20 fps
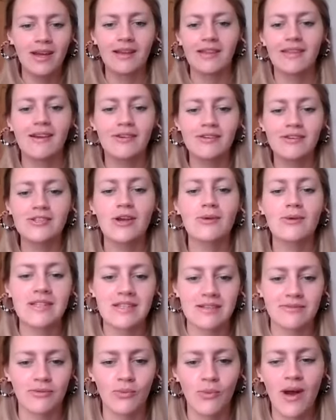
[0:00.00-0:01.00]
There are so many
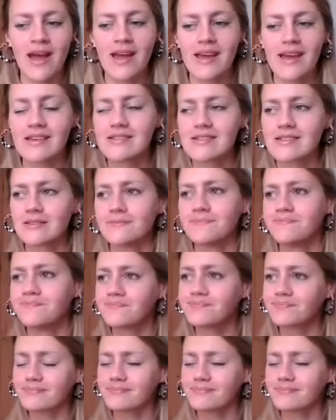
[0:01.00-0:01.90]
different ways, and